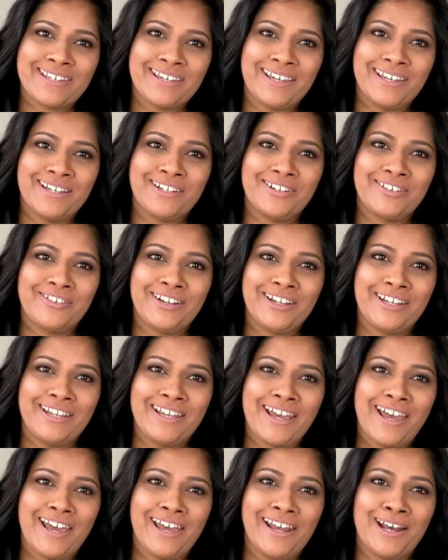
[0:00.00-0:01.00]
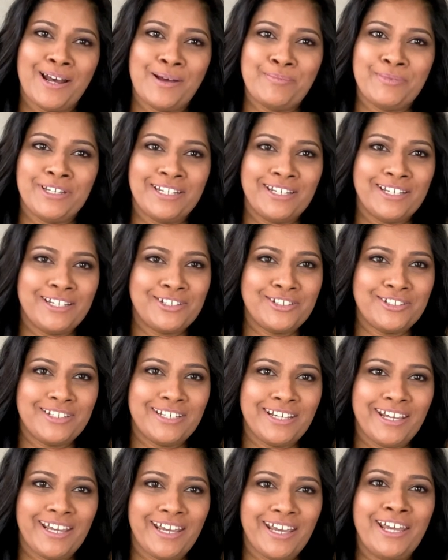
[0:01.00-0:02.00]
Cakery, and I'm here
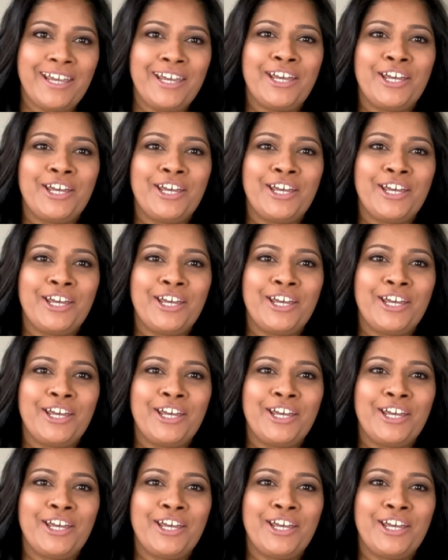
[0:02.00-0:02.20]
today